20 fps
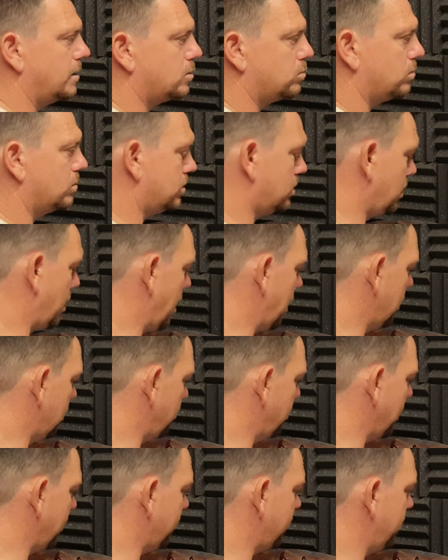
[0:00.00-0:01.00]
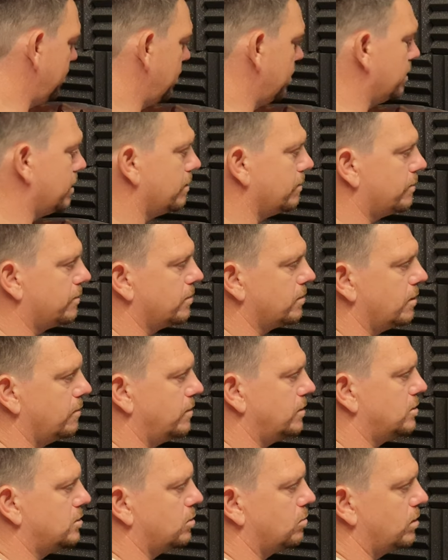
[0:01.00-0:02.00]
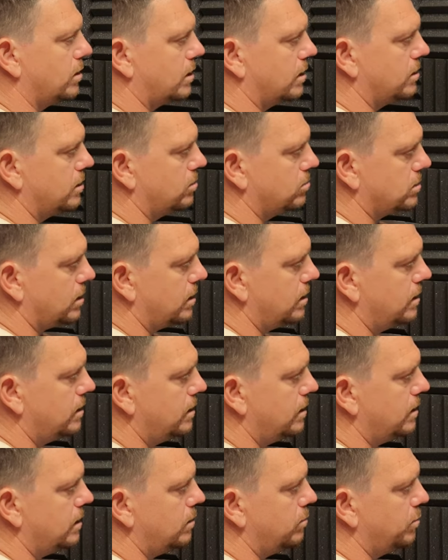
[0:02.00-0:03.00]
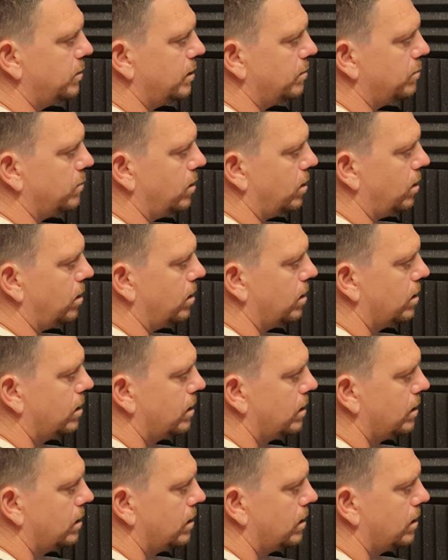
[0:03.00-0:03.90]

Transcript: this one's a little bit further in front of us, so we can use a little bit more